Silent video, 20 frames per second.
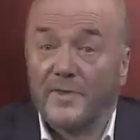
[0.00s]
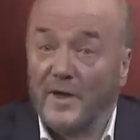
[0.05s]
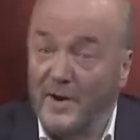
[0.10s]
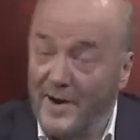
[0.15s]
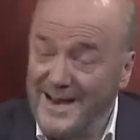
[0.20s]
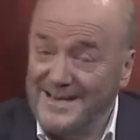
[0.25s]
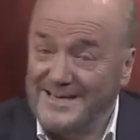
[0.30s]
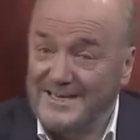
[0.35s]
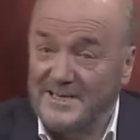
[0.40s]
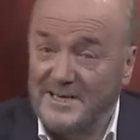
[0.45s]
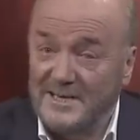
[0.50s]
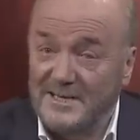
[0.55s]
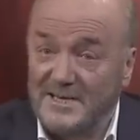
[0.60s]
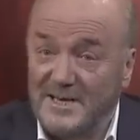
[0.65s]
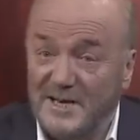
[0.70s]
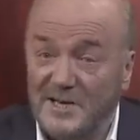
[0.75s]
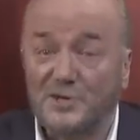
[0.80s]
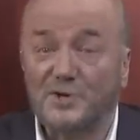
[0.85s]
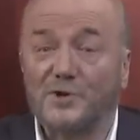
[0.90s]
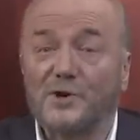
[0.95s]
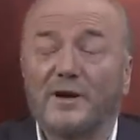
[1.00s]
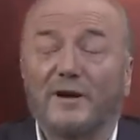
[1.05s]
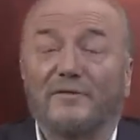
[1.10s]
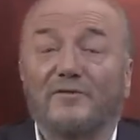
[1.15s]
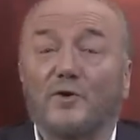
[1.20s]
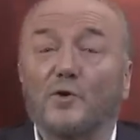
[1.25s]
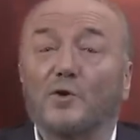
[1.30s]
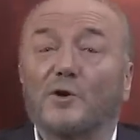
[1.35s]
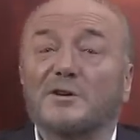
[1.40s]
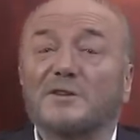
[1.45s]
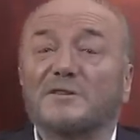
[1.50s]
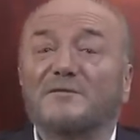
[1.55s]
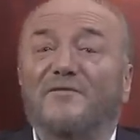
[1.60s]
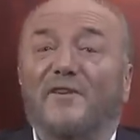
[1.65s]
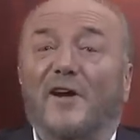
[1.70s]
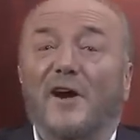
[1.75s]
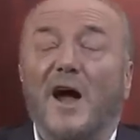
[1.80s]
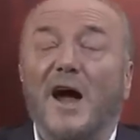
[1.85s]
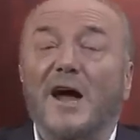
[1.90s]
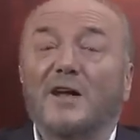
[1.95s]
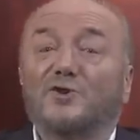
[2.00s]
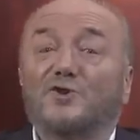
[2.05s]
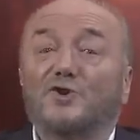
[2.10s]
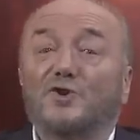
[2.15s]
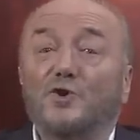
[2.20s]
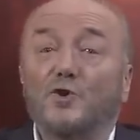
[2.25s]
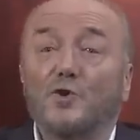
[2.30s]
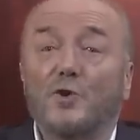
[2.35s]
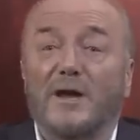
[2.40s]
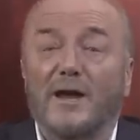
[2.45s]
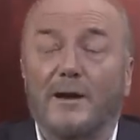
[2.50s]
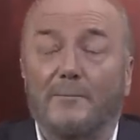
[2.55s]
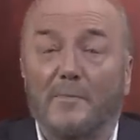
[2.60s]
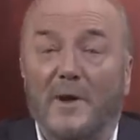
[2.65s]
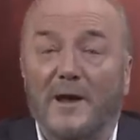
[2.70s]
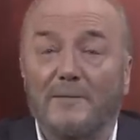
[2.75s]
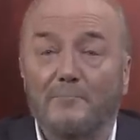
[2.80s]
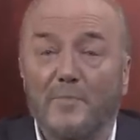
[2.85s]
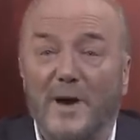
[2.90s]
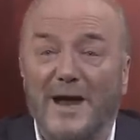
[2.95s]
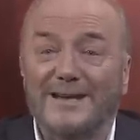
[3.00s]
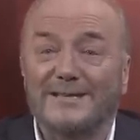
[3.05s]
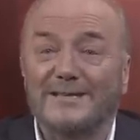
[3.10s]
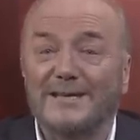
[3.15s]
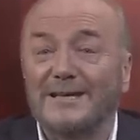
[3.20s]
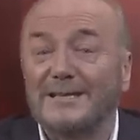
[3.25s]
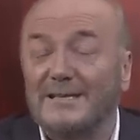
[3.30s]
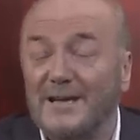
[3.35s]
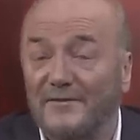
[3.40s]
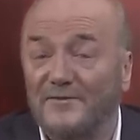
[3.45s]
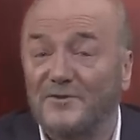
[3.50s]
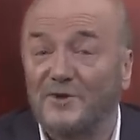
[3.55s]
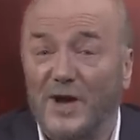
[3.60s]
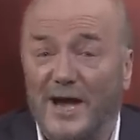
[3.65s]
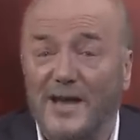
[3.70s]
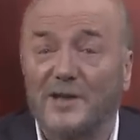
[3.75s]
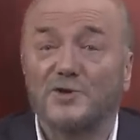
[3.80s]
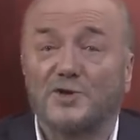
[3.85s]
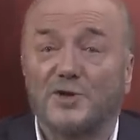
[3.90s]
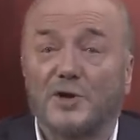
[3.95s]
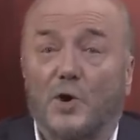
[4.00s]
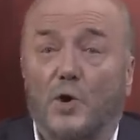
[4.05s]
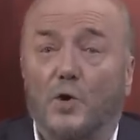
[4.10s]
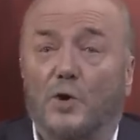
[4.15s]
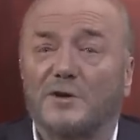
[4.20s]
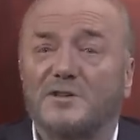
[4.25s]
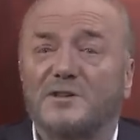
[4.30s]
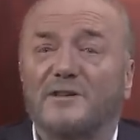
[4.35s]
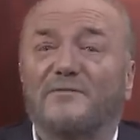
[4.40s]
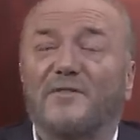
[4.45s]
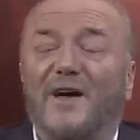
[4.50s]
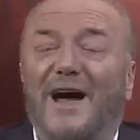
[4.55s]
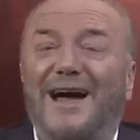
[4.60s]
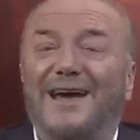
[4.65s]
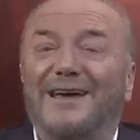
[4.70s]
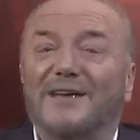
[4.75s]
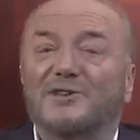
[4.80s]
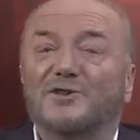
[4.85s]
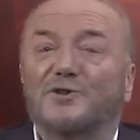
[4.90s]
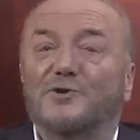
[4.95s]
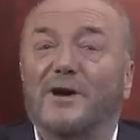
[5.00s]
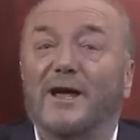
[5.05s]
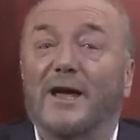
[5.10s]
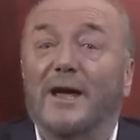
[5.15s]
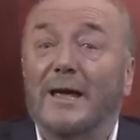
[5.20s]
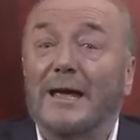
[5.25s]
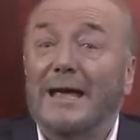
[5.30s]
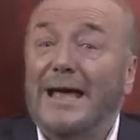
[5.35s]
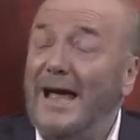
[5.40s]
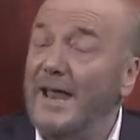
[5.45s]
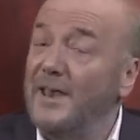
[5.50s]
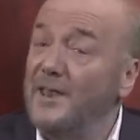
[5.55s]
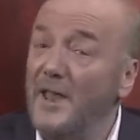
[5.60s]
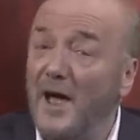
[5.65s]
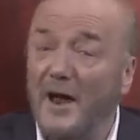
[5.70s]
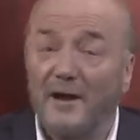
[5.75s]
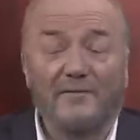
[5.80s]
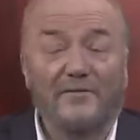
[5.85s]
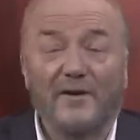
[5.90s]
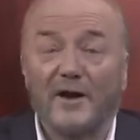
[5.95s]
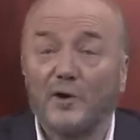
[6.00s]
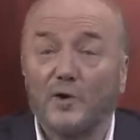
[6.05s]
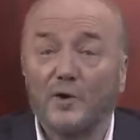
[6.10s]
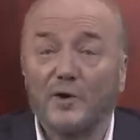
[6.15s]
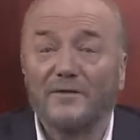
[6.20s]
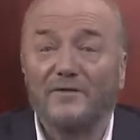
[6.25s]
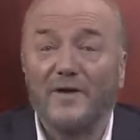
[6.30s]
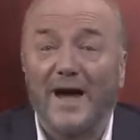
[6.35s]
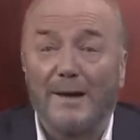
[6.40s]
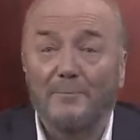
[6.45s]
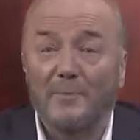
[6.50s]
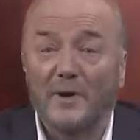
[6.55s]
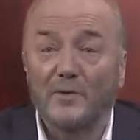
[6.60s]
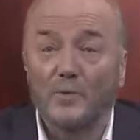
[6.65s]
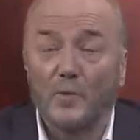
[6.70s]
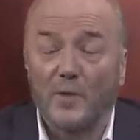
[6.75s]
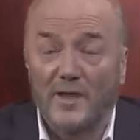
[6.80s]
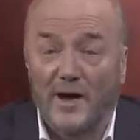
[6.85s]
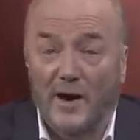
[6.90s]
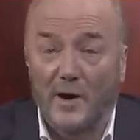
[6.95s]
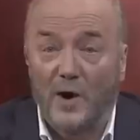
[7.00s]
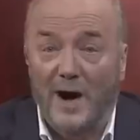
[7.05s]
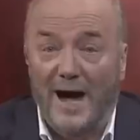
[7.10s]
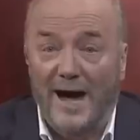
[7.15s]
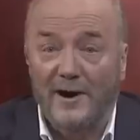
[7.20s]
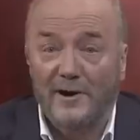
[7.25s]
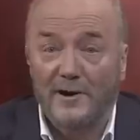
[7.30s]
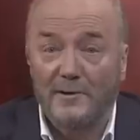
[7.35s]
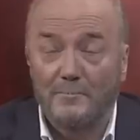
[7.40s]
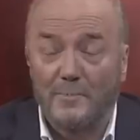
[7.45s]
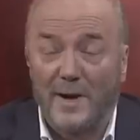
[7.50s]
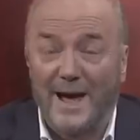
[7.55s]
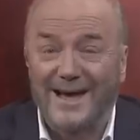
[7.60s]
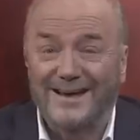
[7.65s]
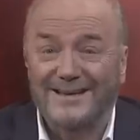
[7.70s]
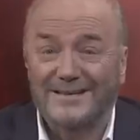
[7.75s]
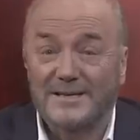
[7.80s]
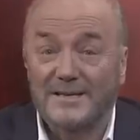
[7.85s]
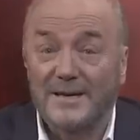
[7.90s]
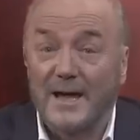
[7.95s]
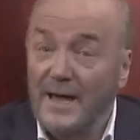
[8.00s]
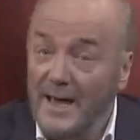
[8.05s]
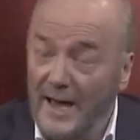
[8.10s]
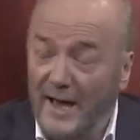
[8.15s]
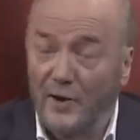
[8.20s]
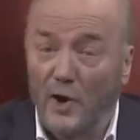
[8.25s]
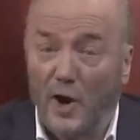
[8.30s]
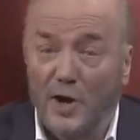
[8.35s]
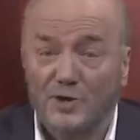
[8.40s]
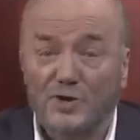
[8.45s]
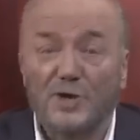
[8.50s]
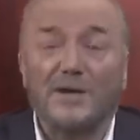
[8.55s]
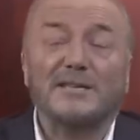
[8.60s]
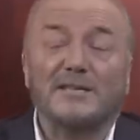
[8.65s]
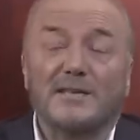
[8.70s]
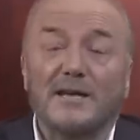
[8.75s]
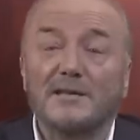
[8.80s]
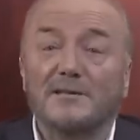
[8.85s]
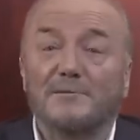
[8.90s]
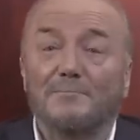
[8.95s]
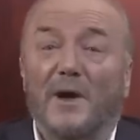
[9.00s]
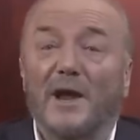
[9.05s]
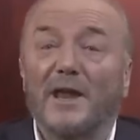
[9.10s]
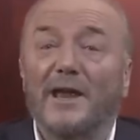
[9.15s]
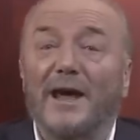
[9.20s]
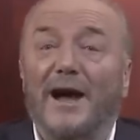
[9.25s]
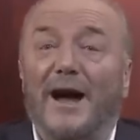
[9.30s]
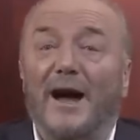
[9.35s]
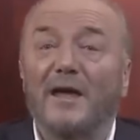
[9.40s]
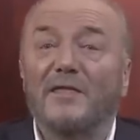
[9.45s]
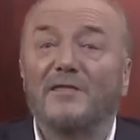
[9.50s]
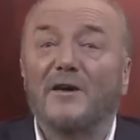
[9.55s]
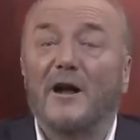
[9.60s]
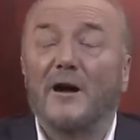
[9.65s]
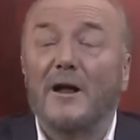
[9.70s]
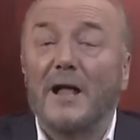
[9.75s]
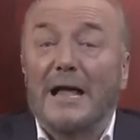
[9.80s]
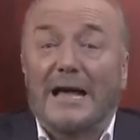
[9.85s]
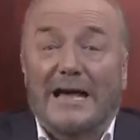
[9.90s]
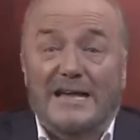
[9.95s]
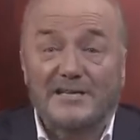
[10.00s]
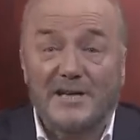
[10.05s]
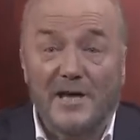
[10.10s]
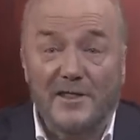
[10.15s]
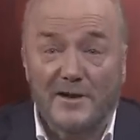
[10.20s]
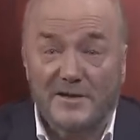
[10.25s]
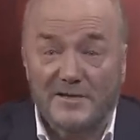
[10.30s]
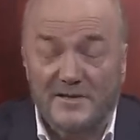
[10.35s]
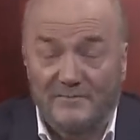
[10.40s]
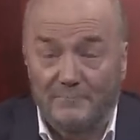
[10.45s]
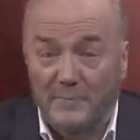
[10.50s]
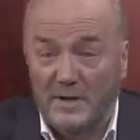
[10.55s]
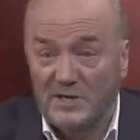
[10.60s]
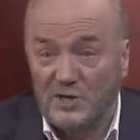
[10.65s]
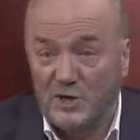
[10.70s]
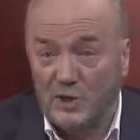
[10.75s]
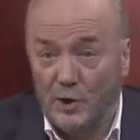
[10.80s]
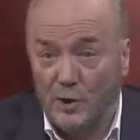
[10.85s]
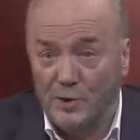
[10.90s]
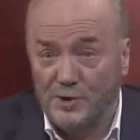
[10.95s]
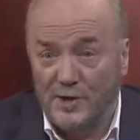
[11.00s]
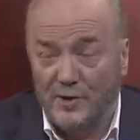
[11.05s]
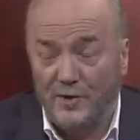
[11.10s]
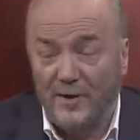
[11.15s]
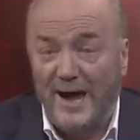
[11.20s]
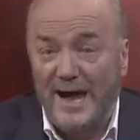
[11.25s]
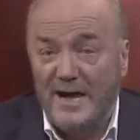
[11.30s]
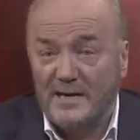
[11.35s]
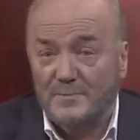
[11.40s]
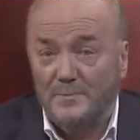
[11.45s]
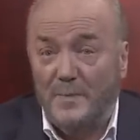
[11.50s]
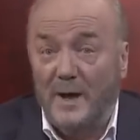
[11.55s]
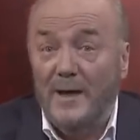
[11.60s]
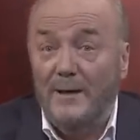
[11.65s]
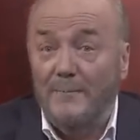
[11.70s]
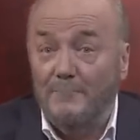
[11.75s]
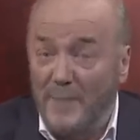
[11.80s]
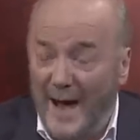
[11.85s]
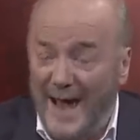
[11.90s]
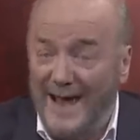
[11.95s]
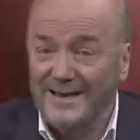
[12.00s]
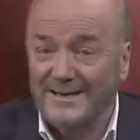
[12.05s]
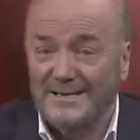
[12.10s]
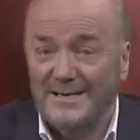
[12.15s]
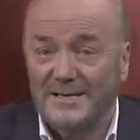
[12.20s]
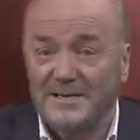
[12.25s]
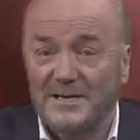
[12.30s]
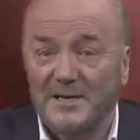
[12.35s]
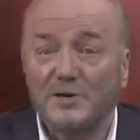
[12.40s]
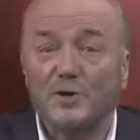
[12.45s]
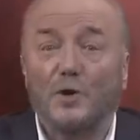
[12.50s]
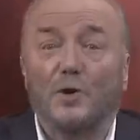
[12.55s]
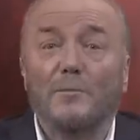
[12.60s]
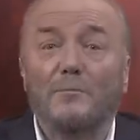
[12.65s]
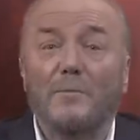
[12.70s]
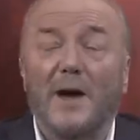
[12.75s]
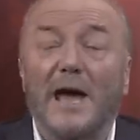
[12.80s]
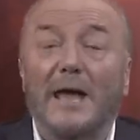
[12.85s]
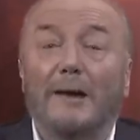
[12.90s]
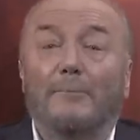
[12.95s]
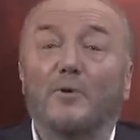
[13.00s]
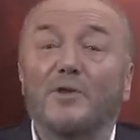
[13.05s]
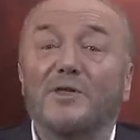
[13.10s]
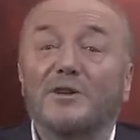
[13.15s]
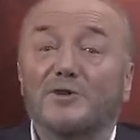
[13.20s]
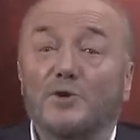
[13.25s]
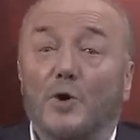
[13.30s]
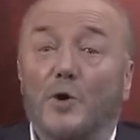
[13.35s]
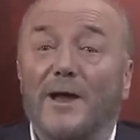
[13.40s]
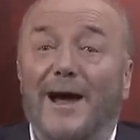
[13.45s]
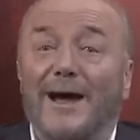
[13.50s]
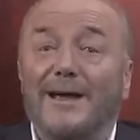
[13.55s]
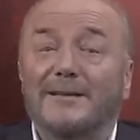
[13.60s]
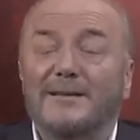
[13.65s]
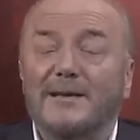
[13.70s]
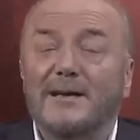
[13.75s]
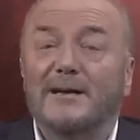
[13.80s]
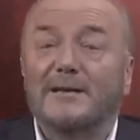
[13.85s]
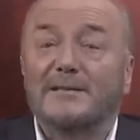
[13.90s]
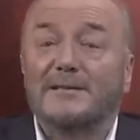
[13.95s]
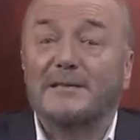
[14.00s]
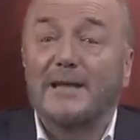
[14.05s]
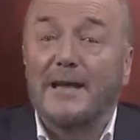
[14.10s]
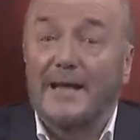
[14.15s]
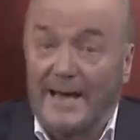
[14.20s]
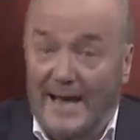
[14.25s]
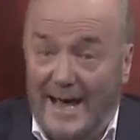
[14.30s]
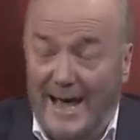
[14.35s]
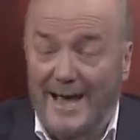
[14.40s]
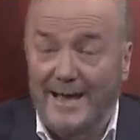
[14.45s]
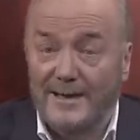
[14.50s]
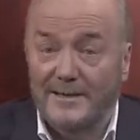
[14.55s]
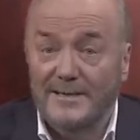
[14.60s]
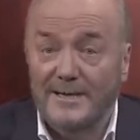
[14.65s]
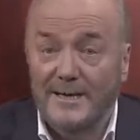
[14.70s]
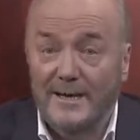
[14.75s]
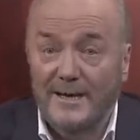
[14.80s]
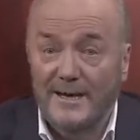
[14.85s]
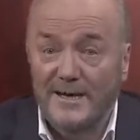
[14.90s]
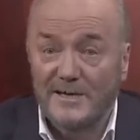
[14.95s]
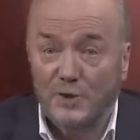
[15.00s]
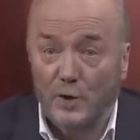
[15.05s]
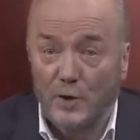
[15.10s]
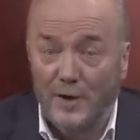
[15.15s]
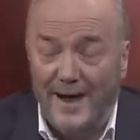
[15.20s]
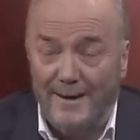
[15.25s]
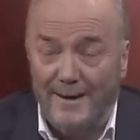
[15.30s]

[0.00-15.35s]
The rest is history, of course. Farage, UKIP and Brexit have changed the course of that history, and none of it could have happened without Arron Banks. And not just his money either. As others have been slow to grasp, Banks is his own man with his own ideas and his own